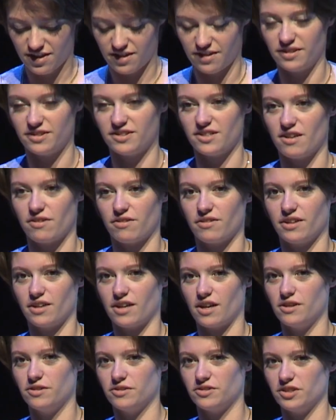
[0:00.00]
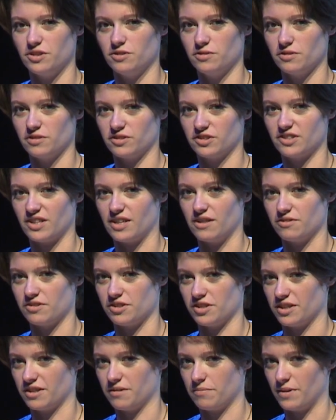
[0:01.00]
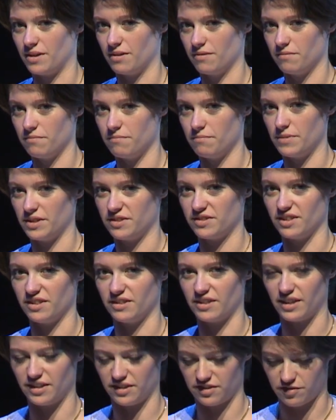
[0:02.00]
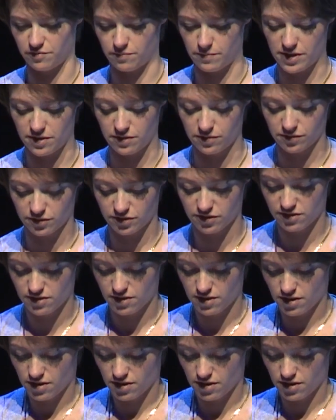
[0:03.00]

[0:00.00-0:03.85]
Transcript: And there's nothing cosy or nostalgic about missing days of meals,